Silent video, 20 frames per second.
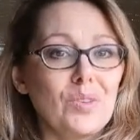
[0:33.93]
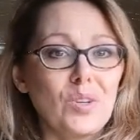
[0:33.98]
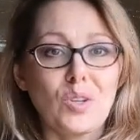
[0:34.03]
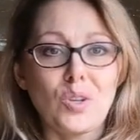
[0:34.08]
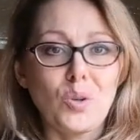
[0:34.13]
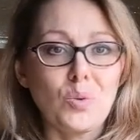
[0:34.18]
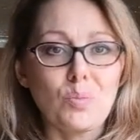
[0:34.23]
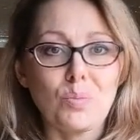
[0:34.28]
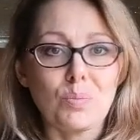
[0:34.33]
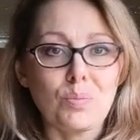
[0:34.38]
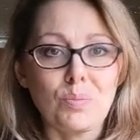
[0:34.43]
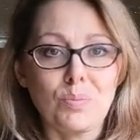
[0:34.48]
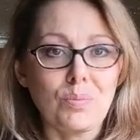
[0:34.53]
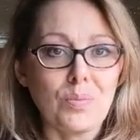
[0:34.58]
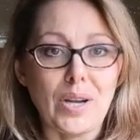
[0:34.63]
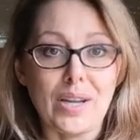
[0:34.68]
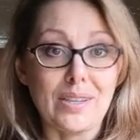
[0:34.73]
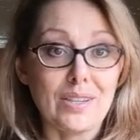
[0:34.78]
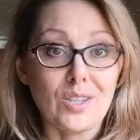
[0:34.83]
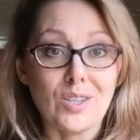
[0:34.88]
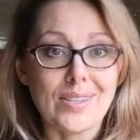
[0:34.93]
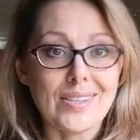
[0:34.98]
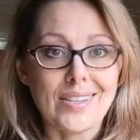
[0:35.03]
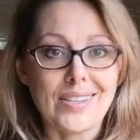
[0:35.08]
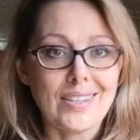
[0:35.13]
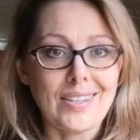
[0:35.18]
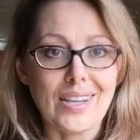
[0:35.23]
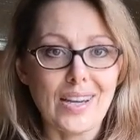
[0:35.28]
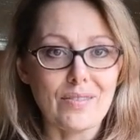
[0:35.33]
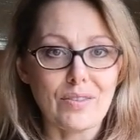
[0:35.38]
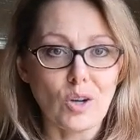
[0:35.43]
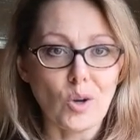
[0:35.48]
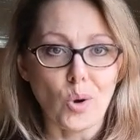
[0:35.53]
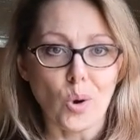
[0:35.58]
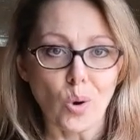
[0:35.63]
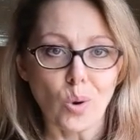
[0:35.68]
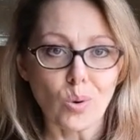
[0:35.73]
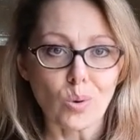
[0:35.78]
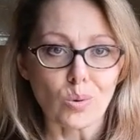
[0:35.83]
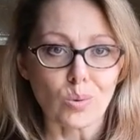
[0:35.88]
You might just think you have a
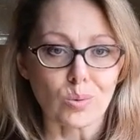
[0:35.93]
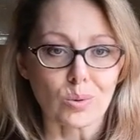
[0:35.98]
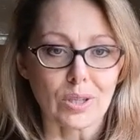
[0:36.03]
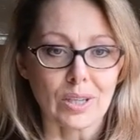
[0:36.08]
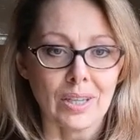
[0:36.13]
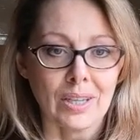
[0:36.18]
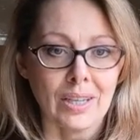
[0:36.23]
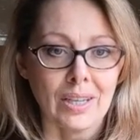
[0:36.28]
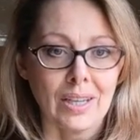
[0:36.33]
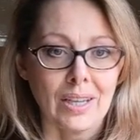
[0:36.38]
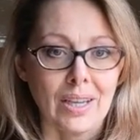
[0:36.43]
cold.